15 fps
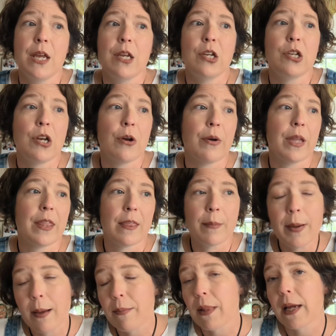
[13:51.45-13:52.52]
you know, in the
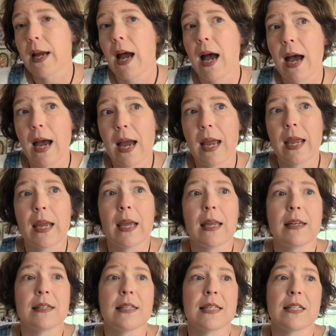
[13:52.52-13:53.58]
public eye
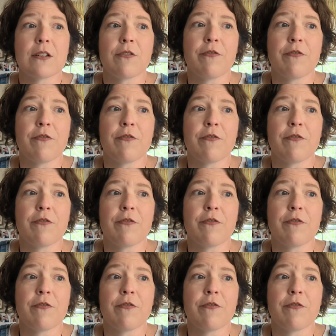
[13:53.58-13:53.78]
and still